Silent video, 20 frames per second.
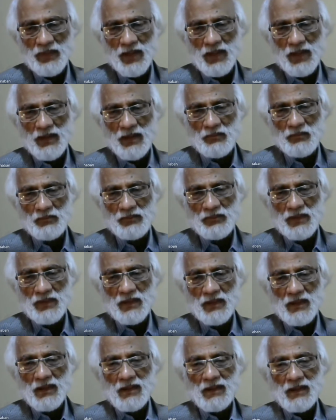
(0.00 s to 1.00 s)
Um,
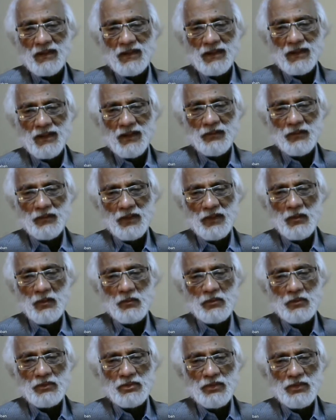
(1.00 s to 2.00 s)
um, you
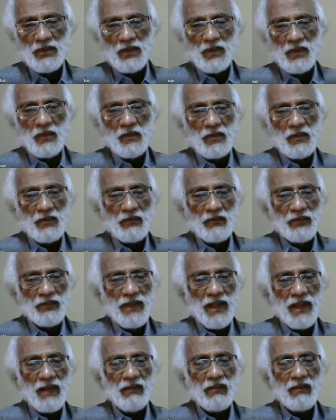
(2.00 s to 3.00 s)
know,
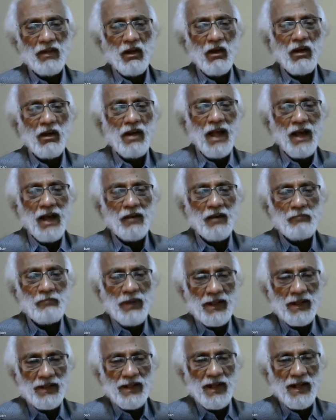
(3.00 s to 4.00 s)
they will all have
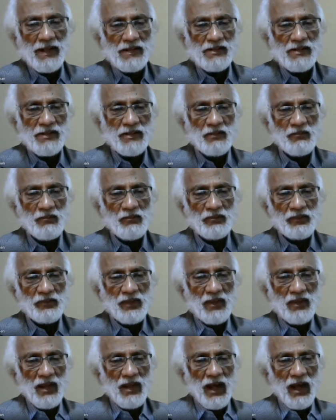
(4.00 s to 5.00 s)
bed nets
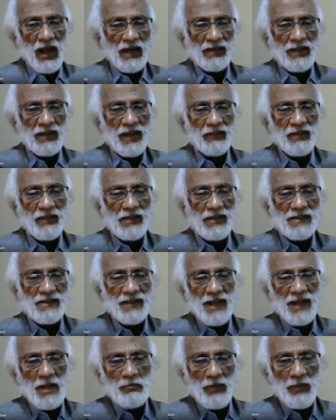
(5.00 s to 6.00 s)
and they will
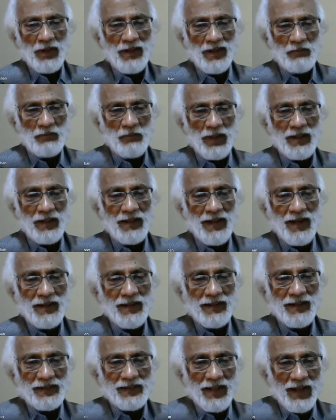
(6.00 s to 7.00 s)
sleep under bed
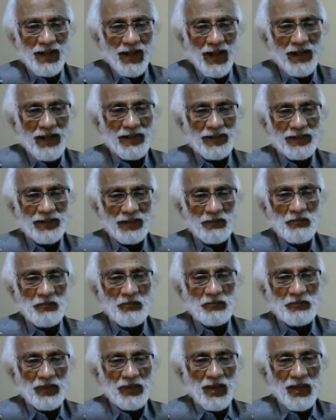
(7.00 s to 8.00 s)
net in the night.
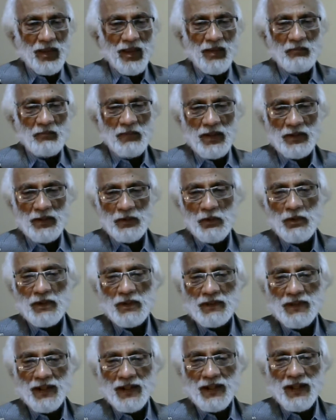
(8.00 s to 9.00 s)
But
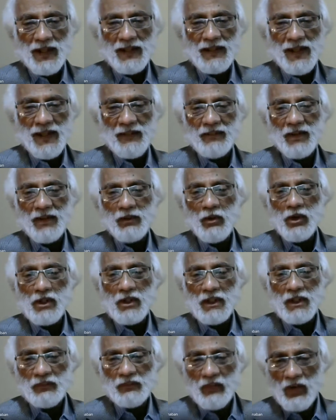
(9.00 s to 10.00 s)
during the day, they will go
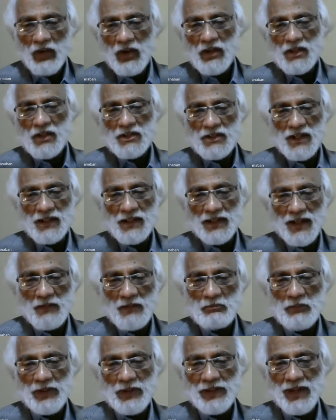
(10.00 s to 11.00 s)
to the forest and
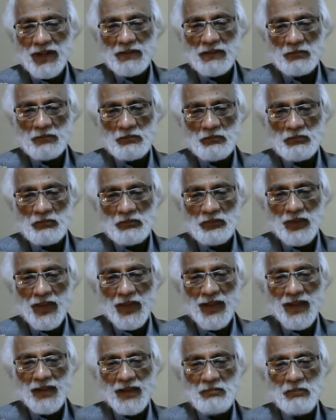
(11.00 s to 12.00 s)
get bitten
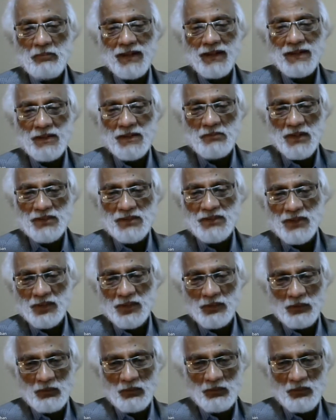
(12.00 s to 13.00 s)
by the mosquito.